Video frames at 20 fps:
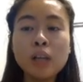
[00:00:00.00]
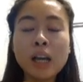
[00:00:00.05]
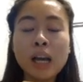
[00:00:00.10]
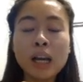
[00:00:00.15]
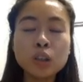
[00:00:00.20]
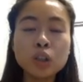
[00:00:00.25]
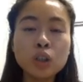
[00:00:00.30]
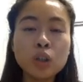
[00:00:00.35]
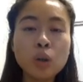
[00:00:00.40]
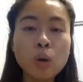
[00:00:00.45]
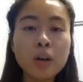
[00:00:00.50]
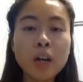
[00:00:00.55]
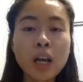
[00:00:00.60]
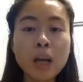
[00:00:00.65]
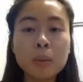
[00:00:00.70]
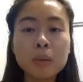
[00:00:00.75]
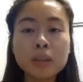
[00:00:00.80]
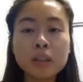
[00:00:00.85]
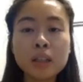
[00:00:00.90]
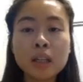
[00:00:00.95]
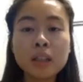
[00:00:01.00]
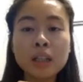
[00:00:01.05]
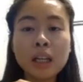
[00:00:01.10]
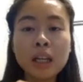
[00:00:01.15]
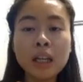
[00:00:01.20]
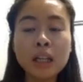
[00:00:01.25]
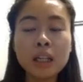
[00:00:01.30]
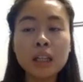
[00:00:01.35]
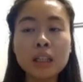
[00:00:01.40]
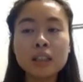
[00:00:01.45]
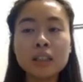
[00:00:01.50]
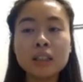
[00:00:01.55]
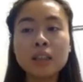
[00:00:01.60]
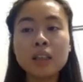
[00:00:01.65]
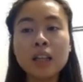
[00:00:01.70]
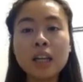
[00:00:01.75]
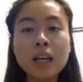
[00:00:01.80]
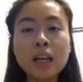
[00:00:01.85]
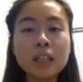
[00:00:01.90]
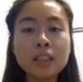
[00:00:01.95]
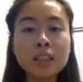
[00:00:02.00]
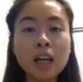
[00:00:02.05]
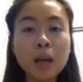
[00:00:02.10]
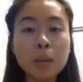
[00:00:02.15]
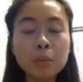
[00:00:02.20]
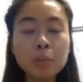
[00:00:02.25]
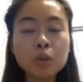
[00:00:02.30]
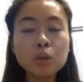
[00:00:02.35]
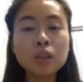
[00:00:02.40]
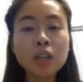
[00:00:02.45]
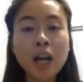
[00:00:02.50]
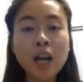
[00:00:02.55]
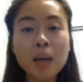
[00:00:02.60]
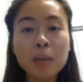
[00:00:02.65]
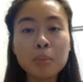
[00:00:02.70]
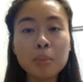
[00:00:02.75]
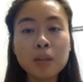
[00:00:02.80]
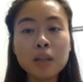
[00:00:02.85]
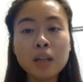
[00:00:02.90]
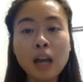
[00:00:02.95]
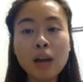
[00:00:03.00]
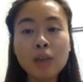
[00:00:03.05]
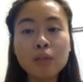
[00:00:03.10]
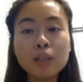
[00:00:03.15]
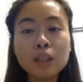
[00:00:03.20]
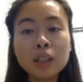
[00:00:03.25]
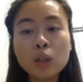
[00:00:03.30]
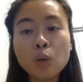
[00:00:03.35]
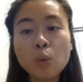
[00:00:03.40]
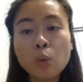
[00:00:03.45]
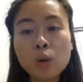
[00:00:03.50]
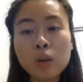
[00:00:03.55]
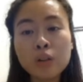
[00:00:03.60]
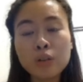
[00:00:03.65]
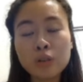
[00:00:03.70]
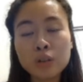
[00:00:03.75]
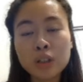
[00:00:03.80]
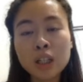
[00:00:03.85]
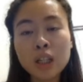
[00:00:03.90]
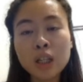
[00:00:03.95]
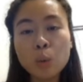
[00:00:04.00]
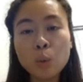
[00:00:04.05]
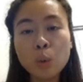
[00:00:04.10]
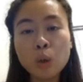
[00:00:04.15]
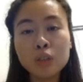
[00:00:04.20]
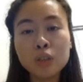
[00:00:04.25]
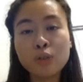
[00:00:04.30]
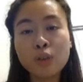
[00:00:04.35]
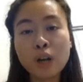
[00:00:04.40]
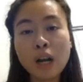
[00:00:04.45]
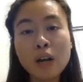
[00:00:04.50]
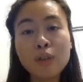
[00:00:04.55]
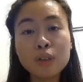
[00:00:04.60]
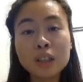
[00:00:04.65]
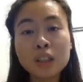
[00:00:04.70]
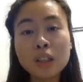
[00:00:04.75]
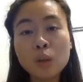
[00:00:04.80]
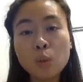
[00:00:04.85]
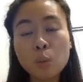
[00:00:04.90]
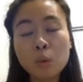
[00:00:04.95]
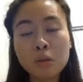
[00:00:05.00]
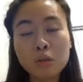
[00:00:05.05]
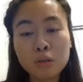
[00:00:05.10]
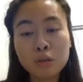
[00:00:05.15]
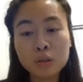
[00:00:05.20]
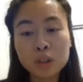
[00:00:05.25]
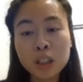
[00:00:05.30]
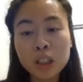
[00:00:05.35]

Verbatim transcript: They actually go on Amazon and they, they attempt to type in every single one of their keywords for every single one of their